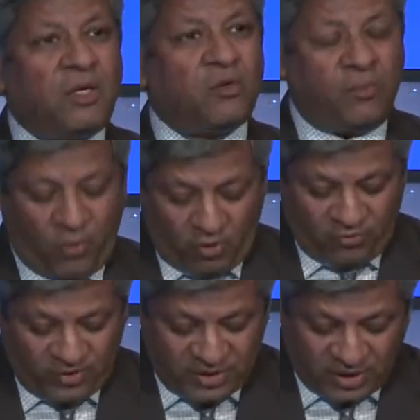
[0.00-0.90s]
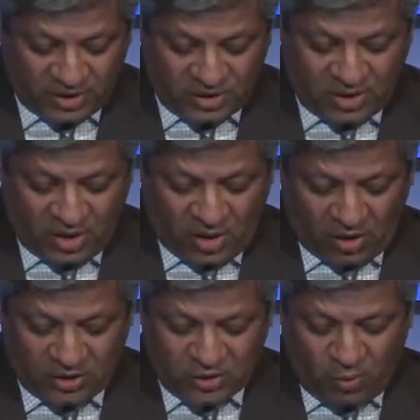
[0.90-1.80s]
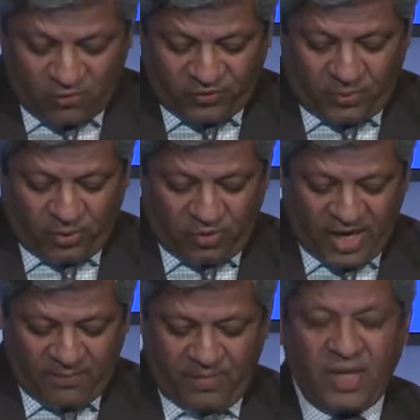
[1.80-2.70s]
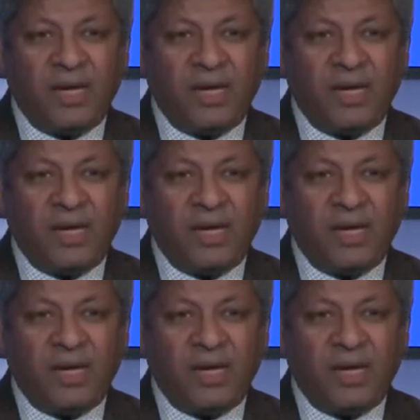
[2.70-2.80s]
to important research on the Smoke-Free Program,